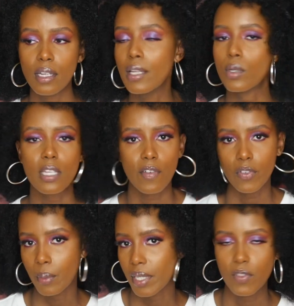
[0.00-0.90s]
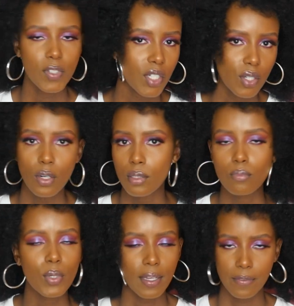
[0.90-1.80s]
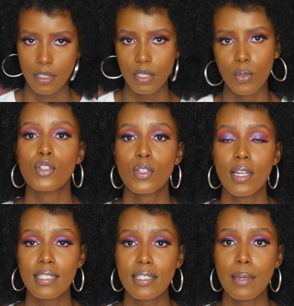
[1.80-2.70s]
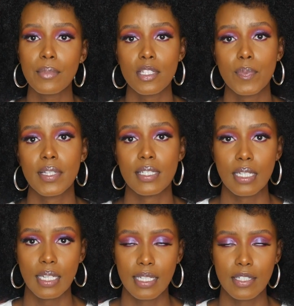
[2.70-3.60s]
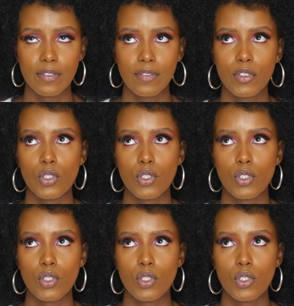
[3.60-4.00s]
in whatever format, video or whatever. So let's name this person Leaf.